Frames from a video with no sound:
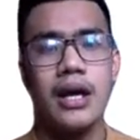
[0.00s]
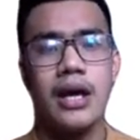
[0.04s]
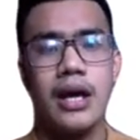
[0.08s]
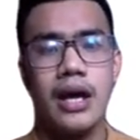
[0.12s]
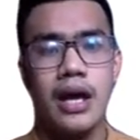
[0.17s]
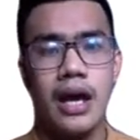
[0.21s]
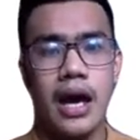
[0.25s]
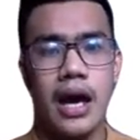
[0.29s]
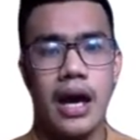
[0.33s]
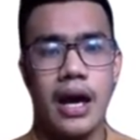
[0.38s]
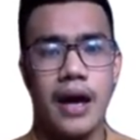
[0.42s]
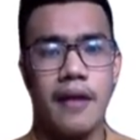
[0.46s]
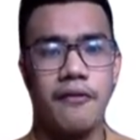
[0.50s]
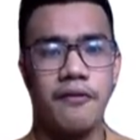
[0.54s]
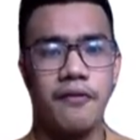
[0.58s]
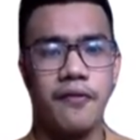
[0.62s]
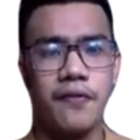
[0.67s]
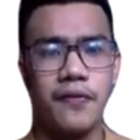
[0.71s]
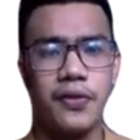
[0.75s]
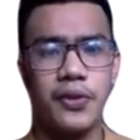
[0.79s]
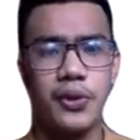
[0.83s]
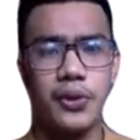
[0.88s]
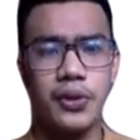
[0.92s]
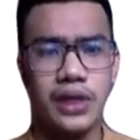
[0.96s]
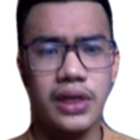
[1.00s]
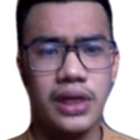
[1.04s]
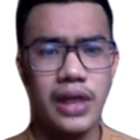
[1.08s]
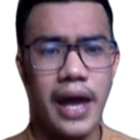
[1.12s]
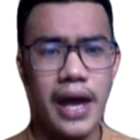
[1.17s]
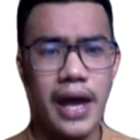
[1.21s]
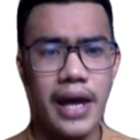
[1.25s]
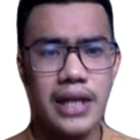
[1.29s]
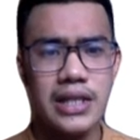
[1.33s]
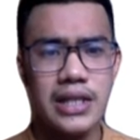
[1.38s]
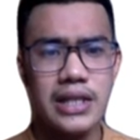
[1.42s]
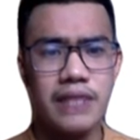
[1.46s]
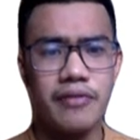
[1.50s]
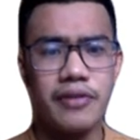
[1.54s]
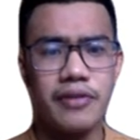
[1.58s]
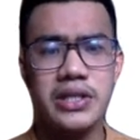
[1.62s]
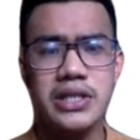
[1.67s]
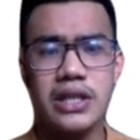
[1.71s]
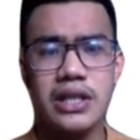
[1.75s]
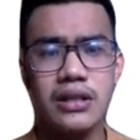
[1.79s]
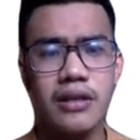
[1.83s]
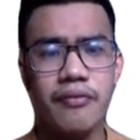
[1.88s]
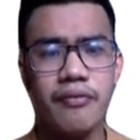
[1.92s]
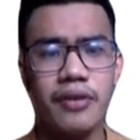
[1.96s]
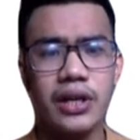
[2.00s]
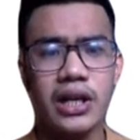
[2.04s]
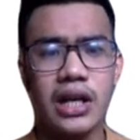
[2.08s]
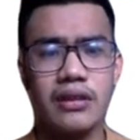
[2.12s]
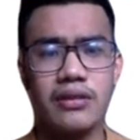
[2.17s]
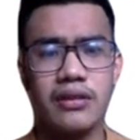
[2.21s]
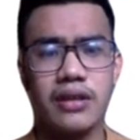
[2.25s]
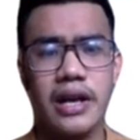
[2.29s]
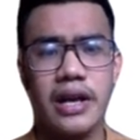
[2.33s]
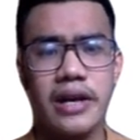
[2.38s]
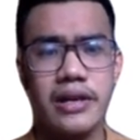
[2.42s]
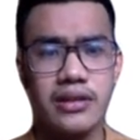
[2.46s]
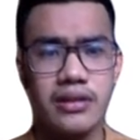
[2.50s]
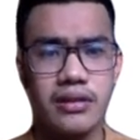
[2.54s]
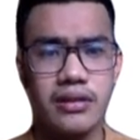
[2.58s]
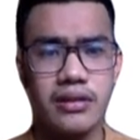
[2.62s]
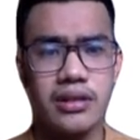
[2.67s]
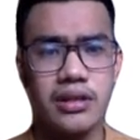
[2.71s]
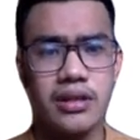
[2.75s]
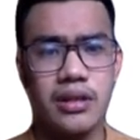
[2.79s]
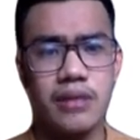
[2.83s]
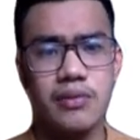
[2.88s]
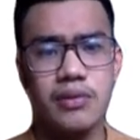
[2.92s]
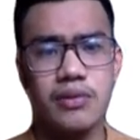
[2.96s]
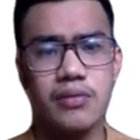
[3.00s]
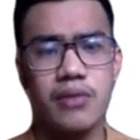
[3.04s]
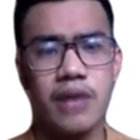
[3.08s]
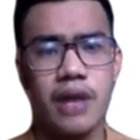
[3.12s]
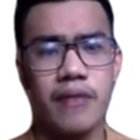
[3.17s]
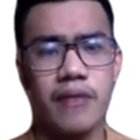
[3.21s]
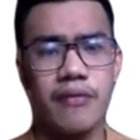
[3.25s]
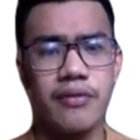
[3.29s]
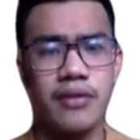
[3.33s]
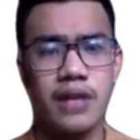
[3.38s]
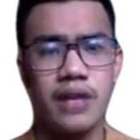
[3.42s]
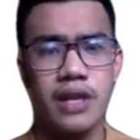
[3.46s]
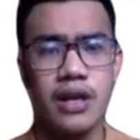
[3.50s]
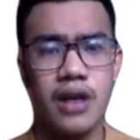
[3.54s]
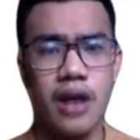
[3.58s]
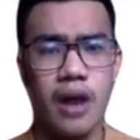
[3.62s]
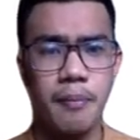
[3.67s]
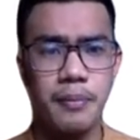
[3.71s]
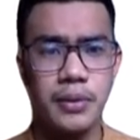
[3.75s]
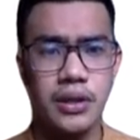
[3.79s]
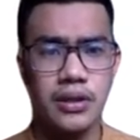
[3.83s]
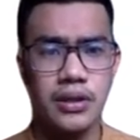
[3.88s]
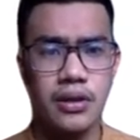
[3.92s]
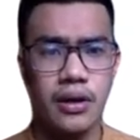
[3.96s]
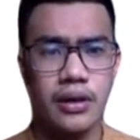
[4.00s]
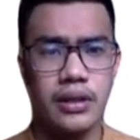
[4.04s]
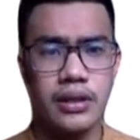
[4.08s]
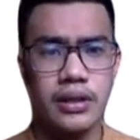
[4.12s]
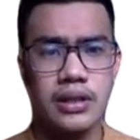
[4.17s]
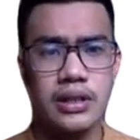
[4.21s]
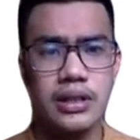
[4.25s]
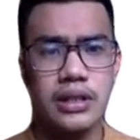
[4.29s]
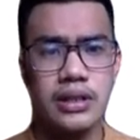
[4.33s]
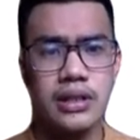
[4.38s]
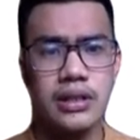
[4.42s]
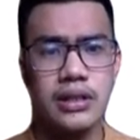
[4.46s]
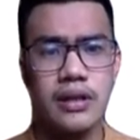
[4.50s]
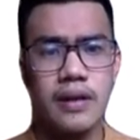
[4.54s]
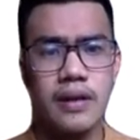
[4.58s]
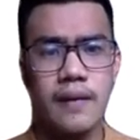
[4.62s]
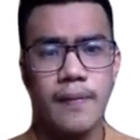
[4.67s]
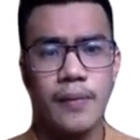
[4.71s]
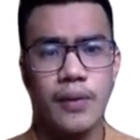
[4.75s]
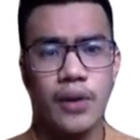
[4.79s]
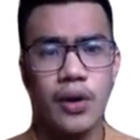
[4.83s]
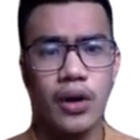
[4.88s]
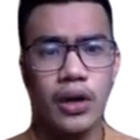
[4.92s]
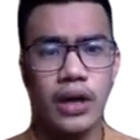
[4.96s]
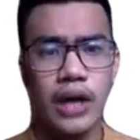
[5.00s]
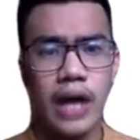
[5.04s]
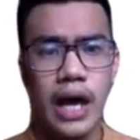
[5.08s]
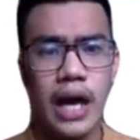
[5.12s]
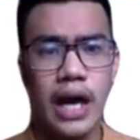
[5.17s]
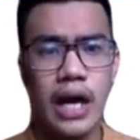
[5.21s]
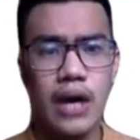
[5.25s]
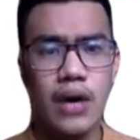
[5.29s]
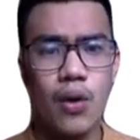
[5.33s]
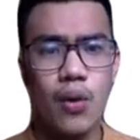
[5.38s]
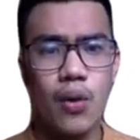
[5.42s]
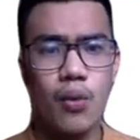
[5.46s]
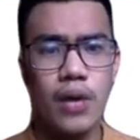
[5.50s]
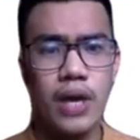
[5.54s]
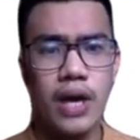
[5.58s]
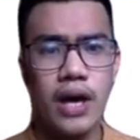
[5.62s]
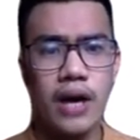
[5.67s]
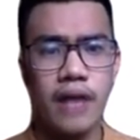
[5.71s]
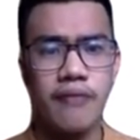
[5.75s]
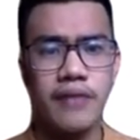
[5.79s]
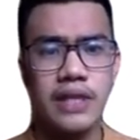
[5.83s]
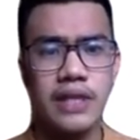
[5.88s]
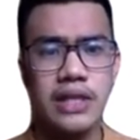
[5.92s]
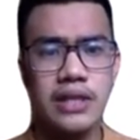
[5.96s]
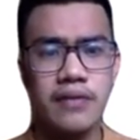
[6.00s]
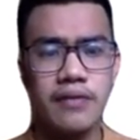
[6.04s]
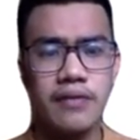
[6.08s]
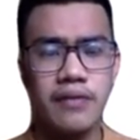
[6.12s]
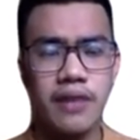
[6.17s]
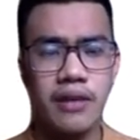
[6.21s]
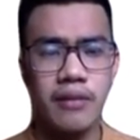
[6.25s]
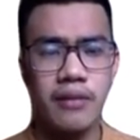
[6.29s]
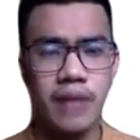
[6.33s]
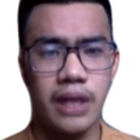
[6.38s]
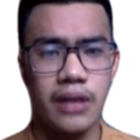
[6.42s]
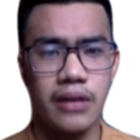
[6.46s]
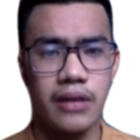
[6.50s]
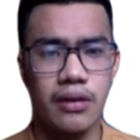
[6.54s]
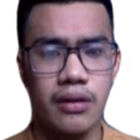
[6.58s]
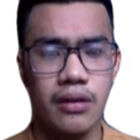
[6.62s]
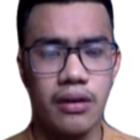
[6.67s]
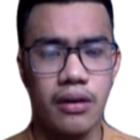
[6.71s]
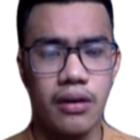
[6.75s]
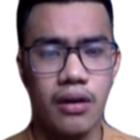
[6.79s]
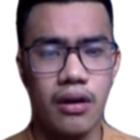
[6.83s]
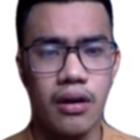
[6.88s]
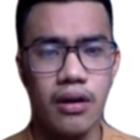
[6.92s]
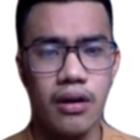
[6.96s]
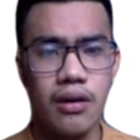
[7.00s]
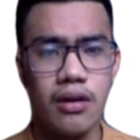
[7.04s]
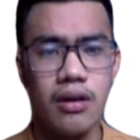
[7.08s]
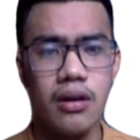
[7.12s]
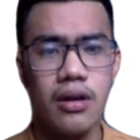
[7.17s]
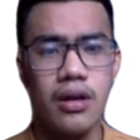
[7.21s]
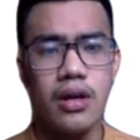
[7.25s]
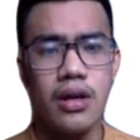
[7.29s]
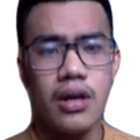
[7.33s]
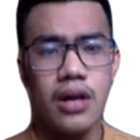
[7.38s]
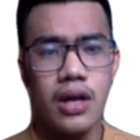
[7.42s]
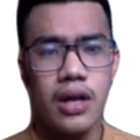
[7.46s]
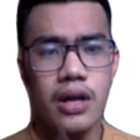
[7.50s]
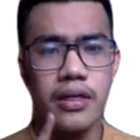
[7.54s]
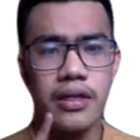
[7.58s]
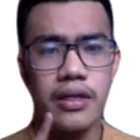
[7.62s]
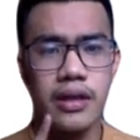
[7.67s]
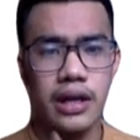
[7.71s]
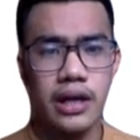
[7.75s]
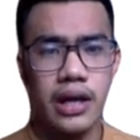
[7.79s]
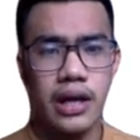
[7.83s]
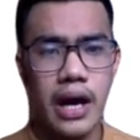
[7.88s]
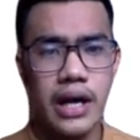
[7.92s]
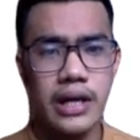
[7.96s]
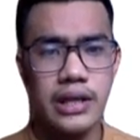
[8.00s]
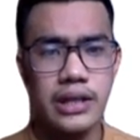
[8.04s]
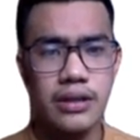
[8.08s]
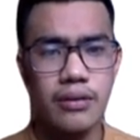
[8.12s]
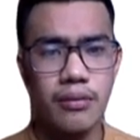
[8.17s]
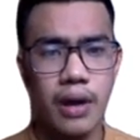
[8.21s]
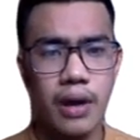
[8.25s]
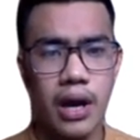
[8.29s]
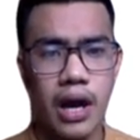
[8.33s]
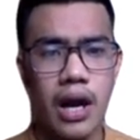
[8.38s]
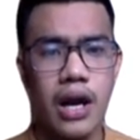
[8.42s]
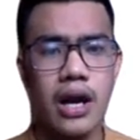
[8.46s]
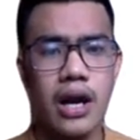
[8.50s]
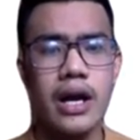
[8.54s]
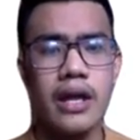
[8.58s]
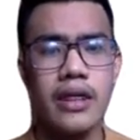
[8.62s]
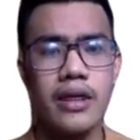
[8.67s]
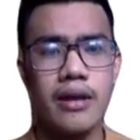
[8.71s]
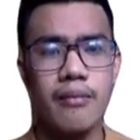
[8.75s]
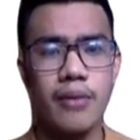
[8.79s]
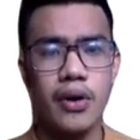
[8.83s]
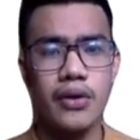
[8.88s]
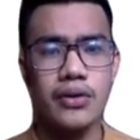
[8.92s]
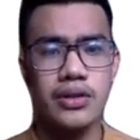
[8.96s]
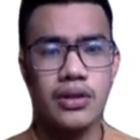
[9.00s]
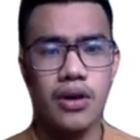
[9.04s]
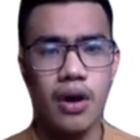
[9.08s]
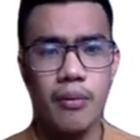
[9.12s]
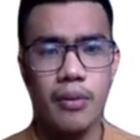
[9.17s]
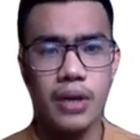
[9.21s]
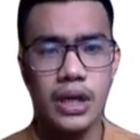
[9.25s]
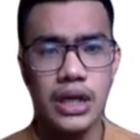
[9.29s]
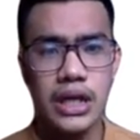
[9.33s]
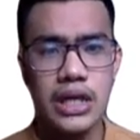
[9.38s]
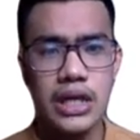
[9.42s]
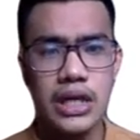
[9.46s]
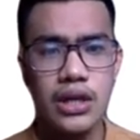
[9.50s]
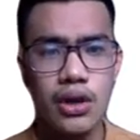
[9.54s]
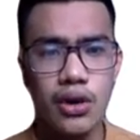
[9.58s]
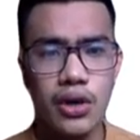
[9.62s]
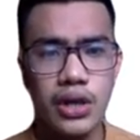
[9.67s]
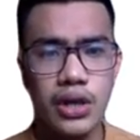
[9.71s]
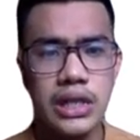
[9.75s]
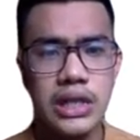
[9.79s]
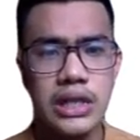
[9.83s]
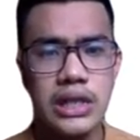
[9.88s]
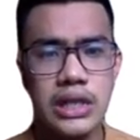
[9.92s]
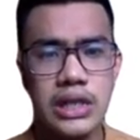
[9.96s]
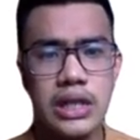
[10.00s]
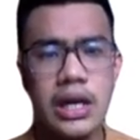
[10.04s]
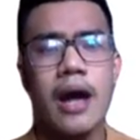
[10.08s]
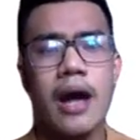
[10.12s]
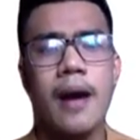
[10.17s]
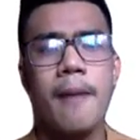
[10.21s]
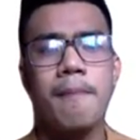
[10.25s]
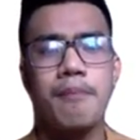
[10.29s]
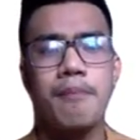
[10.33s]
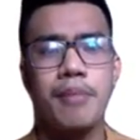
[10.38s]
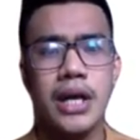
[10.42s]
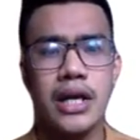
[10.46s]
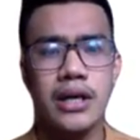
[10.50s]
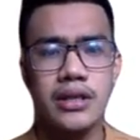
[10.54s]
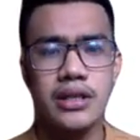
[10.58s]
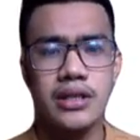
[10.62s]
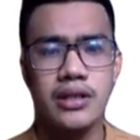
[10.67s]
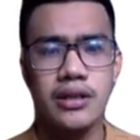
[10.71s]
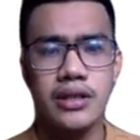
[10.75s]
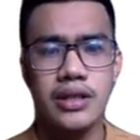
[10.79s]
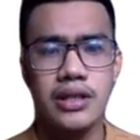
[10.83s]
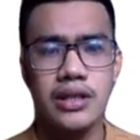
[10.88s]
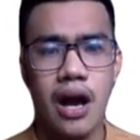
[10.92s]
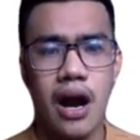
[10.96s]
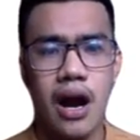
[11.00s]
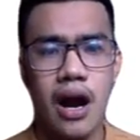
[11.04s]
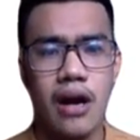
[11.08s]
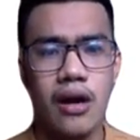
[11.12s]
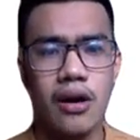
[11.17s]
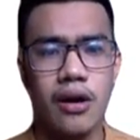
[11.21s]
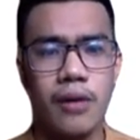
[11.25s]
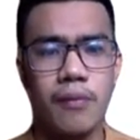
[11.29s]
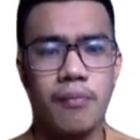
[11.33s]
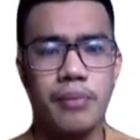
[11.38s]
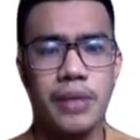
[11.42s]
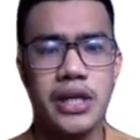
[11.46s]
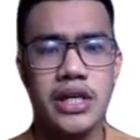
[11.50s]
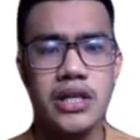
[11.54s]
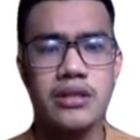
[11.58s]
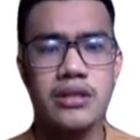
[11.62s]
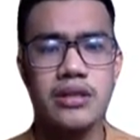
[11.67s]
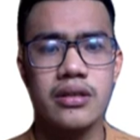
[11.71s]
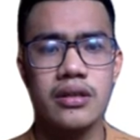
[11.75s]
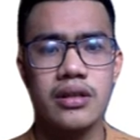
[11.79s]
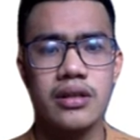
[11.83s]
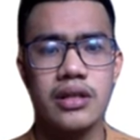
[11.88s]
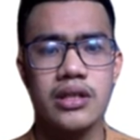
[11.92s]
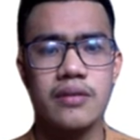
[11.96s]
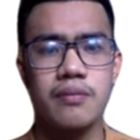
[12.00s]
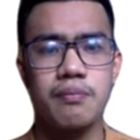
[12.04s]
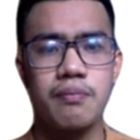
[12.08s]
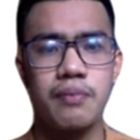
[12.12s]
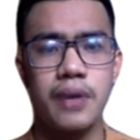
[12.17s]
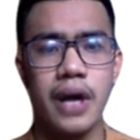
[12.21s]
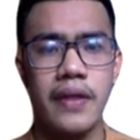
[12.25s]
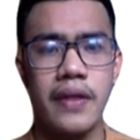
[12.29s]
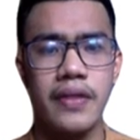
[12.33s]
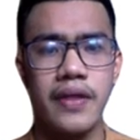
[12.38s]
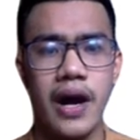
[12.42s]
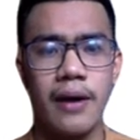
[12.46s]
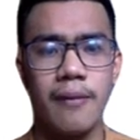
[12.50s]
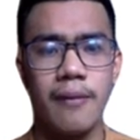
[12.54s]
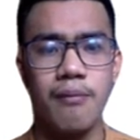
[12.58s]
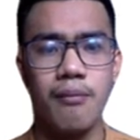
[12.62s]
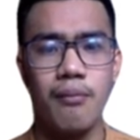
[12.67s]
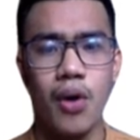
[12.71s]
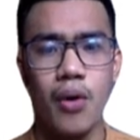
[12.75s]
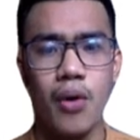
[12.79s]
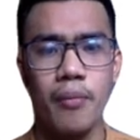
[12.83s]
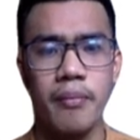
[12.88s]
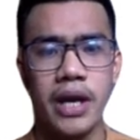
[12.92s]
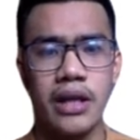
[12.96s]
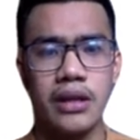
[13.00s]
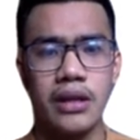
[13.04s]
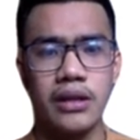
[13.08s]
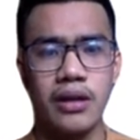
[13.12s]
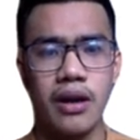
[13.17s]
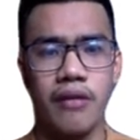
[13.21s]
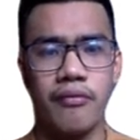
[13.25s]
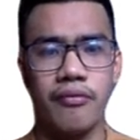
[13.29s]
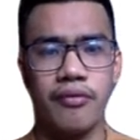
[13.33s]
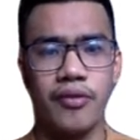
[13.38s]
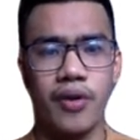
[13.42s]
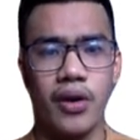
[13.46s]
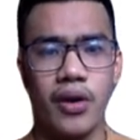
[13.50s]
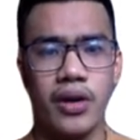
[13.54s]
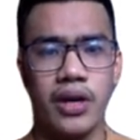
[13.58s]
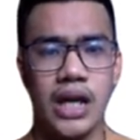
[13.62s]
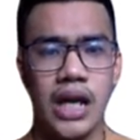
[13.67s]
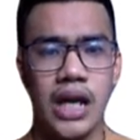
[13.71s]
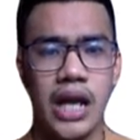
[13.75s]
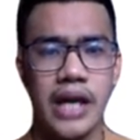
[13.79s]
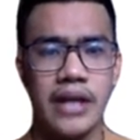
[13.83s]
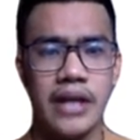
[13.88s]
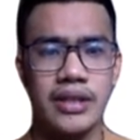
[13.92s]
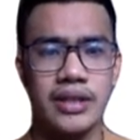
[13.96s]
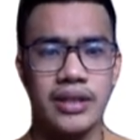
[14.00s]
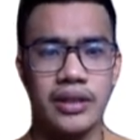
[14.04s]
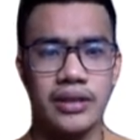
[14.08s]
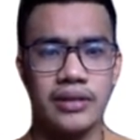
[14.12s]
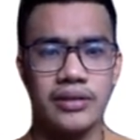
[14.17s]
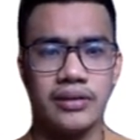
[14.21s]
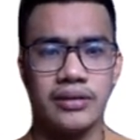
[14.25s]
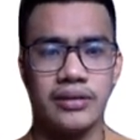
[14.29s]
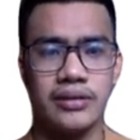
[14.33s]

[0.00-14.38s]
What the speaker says: And to test for significant relationships, we have three options. Okay, we have the Spearman RAW, the chi-square, and the most commonly used Pearson's R, or Pearson's product moment of correlation.